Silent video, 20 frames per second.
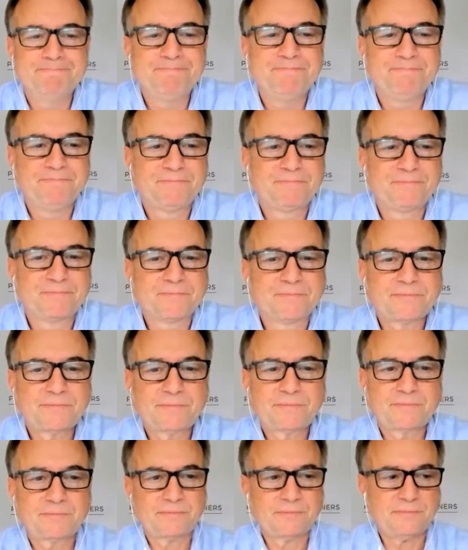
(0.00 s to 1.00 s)

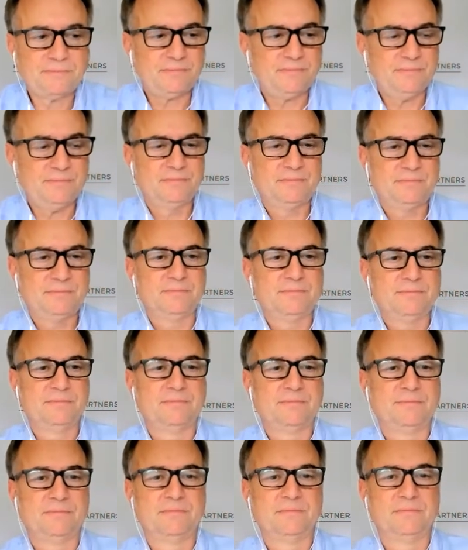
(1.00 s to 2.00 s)

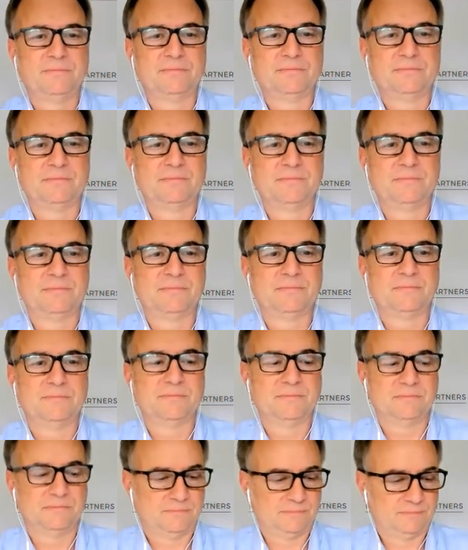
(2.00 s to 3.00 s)

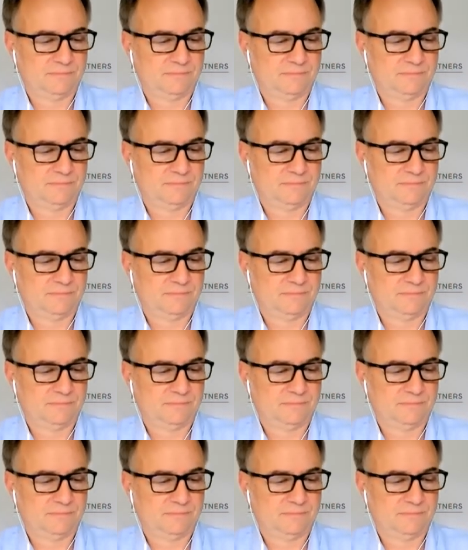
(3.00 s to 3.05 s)
[no speech]